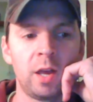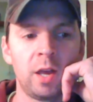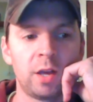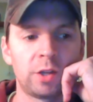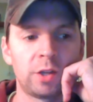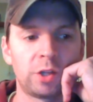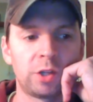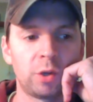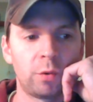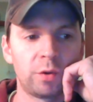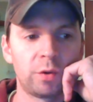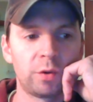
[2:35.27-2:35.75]

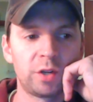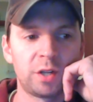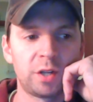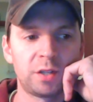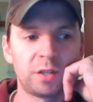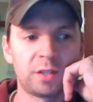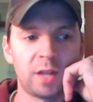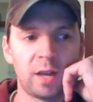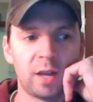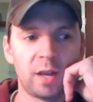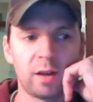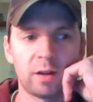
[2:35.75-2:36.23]
So we're just
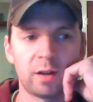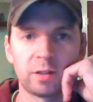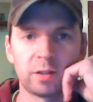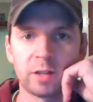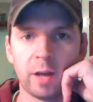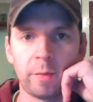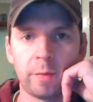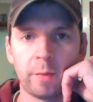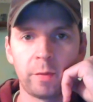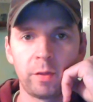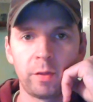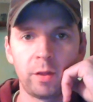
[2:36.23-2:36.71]
staying on
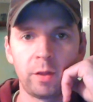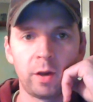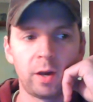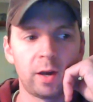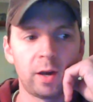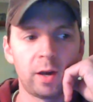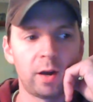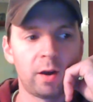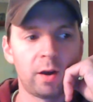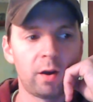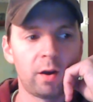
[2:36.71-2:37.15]
top of